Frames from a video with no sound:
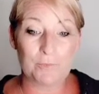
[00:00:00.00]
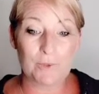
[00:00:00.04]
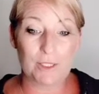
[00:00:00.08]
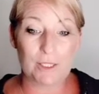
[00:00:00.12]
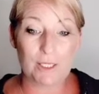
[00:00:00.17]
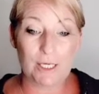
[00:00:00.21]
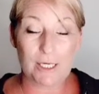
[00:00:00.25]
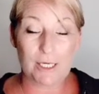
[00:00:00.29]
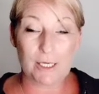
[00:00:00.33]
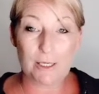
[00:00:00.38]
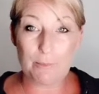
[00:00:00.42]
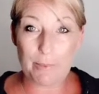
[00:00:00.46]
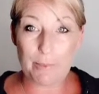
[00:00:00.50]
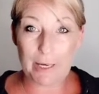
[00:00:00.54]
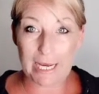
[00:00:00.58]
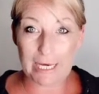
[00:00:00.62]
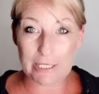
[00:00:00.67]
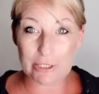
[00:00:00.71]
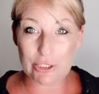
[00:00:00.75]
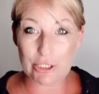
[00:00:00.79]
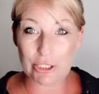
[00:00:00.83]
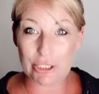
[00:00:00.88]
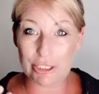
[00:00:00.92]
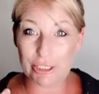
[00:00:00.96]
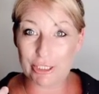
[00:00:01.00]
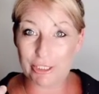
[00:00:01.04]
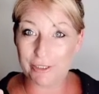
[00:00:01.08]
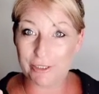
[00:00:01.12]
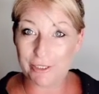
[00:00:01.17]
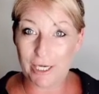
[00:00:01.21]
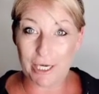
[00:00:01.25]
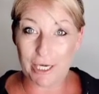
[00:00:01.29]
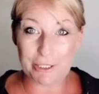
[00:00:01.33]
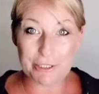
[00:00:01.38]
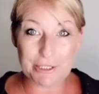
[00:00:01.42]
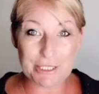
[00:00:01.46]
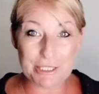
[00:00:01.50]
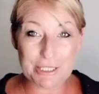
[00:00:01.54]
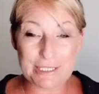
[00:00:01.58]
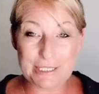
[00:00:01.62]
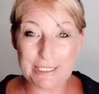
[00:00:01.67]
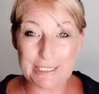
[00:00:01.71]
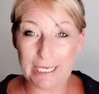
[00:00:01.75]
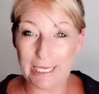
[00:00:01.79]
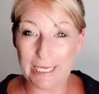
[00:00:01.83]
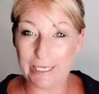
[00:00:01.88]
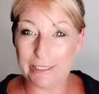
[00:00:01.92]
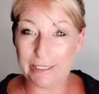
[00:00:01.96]
compassion,
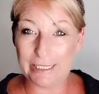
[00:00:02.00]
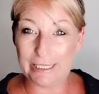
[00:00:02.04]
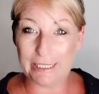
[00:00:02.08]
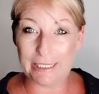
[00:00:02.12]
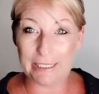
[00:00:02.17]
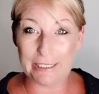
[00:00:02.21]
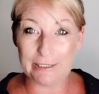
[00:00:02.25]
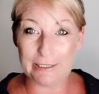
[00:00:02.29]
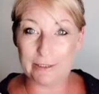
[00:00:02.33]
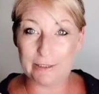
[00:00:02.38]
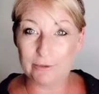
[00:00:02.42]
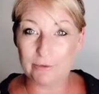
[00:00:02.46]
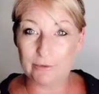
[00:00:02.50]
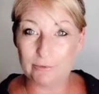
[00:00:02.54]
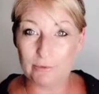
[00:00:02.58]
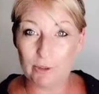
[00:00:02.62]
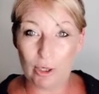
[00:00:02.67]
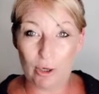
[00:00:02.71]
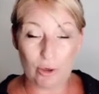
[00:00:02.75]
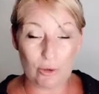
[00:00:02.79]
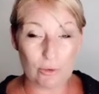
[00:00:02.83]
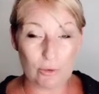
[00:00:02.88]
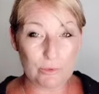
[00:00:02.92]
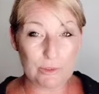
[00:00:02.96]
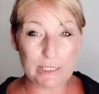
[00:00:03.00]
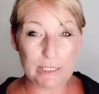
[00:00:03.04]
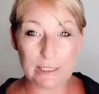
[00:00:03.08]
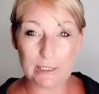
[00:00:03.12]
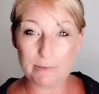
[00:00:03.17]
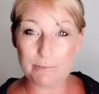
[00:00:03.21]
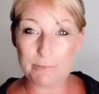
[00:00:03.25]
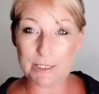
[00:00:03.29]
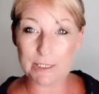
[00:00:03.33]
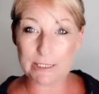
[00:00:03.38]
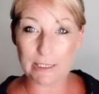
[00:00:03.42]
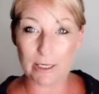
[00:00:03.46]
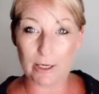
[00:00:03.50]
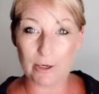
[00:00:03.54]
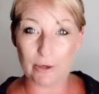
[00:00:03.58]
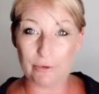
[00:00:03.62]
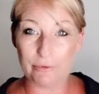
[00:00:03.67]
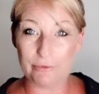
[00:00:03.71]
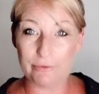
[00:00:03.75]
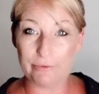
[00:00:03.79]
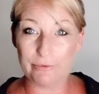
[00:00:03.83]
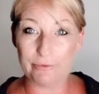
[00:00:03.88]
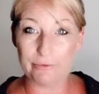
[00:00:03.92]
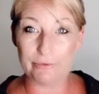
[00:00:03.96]
understanding, holding
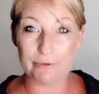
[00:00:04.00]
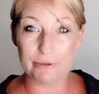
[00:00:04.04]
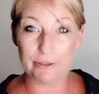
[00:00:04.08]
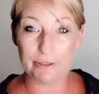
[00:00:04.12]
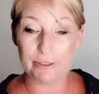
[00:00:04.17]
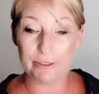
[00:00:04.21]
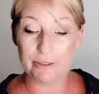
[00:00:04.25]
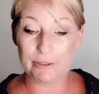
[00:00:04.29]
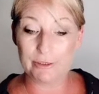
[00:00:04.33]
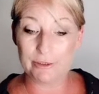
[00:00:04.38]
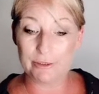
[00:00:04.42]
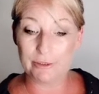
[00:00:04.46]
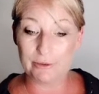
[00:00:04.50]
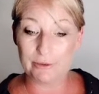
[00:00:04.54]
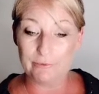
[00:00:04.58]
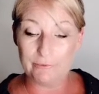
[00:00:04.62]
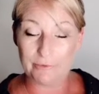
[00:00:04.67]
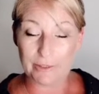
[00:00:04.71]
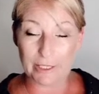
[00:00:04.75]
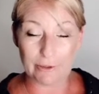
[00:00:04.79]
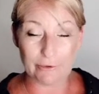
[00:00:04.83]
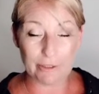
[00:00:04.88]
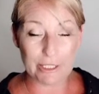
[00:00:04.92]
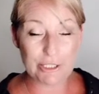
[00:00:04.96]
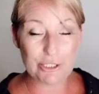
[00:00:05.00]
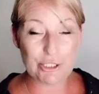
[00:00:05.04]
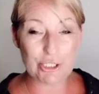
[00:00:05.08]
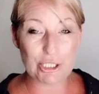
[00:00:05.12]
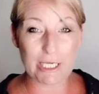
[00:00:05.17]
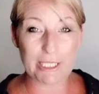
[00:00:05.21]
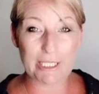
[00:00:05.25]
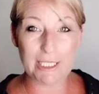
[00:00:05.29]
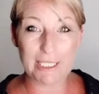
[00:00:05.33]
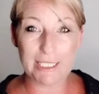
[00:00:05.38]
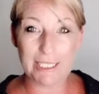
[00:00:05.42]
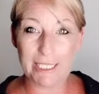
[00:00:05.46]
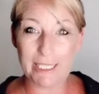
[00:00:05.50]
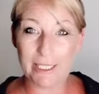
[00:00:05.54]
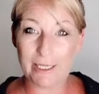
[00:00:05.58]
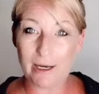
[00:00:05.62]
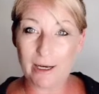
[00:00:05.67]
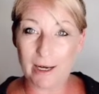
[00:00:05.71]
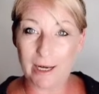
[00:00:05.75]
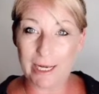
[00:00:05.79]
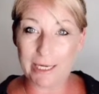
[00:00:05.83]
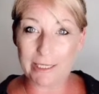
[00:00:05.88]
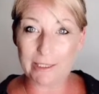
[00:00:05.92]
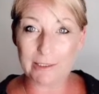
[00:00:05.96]
himself very gently and
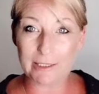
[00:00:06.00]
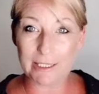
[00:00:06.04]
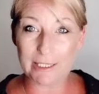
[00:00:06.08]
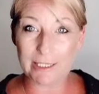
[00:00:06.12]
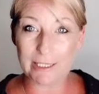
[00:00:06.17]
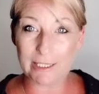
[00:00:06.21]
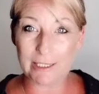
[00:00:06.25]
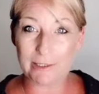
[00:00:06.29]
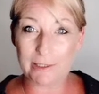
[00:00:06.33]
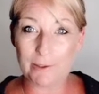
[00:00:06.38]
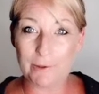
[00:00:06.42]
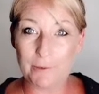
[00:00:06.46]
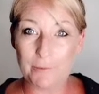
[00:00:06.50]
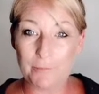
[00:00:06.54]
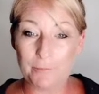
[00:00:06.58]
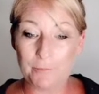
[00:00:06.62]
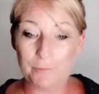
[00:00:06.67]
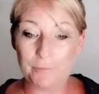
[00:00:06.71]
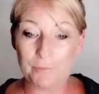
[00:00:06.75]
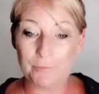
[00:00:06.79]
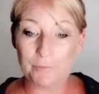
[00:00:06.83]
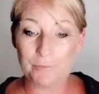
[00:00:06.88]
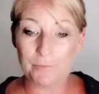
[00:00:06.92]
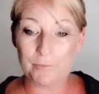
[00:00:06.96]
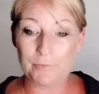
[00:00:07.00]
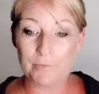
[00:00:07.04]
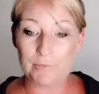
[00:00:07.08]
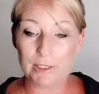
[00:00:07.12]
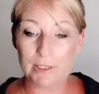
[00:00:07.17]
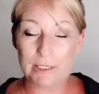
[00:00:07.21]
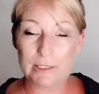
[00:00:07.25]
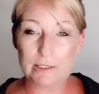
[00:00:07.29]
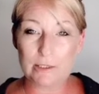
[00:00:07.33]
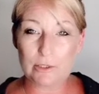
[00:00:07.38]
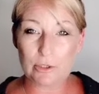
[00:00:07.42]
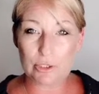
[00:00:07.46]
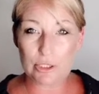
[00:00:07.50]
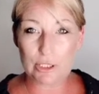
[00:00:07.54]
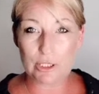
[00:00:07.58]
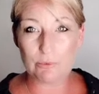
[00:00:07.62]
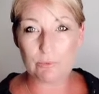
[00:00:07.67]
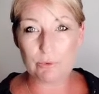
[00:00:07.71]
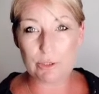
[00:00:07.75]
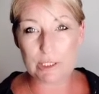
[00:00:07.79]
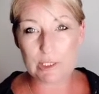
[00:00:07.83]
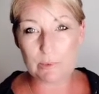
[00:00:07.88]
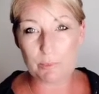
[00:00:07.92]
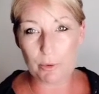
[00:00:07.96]
kindly. And so she
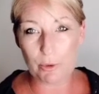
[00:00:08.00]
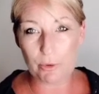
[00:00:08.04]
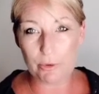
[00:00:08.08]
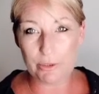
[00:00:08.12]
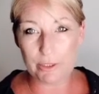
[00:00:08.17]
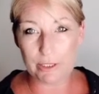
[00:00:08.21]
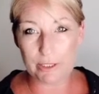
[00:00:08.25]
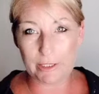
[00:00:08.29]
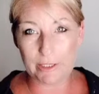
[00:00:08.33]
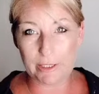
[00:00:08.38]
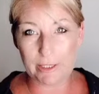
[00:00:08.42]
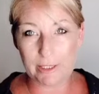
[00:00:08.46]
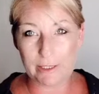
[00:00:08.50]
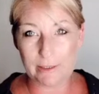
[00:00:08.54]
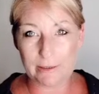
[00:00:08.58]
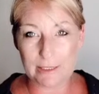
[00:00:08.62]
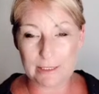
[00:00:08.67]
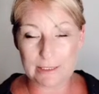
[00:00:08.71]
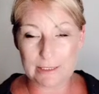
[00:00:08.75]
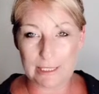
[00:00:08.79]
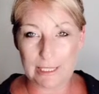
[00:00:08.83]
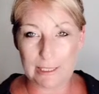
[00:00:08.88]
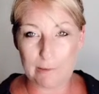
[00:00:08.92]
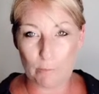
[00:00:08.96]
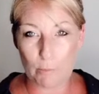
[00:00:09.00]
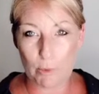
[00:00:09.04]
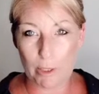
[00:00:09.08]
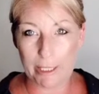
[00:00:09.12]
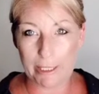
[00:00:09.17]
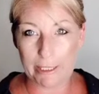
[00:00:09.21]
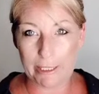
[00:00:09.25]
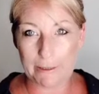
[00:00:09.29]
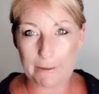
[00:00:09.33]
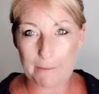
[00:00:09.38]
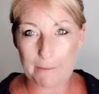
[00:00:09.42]
responded in the same way.